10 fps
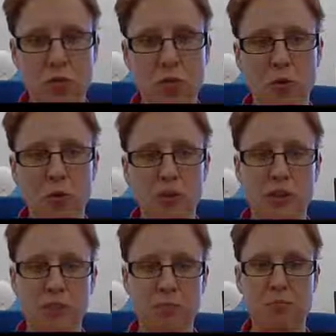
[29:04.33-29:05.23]
to the moon?
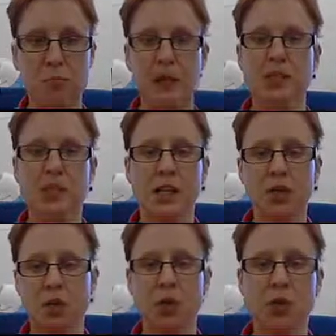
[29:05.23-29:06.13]
That's
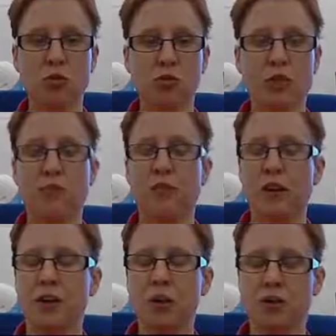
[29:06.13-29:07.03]
basically what you need to
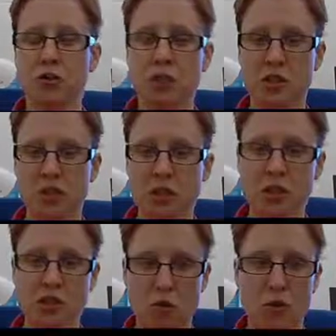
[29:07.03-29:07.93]
research is a
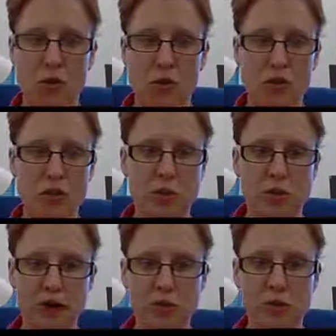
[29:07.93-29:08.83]
list of what's
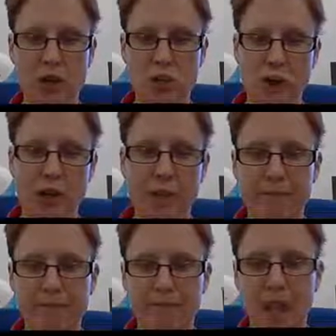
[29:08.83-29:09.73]
coming out and why.
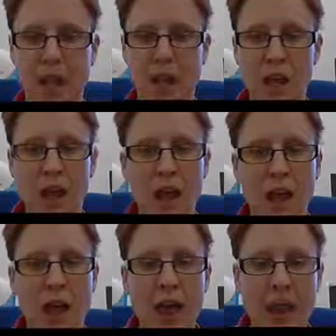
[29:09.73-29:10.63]

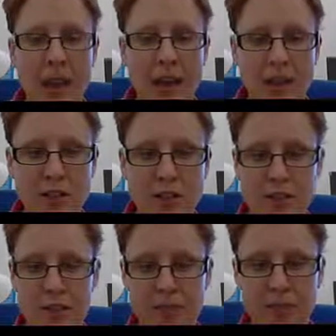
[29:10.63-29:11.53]

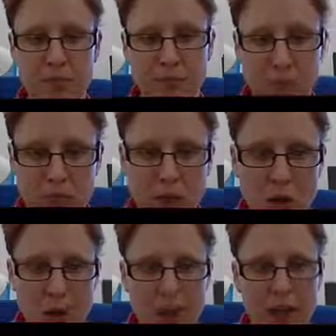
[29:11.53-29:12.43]
And,
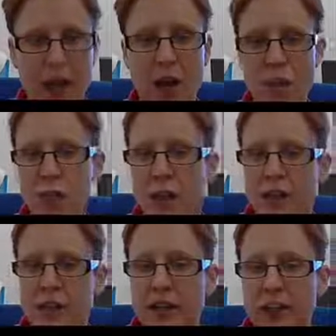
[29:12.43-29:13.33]
okay, how will
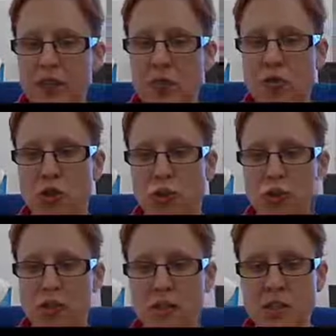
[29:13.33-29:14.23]
then the actual
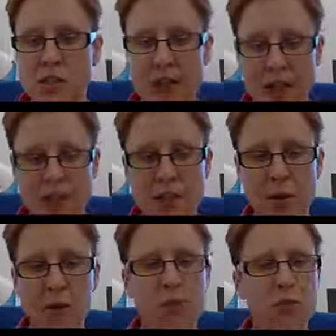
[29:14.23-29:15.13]
situations, the next
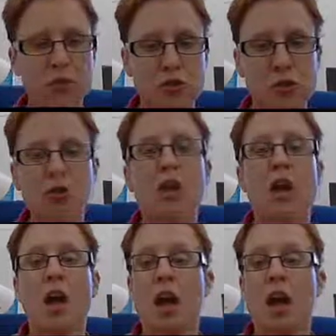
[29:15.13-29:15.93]
step in your research,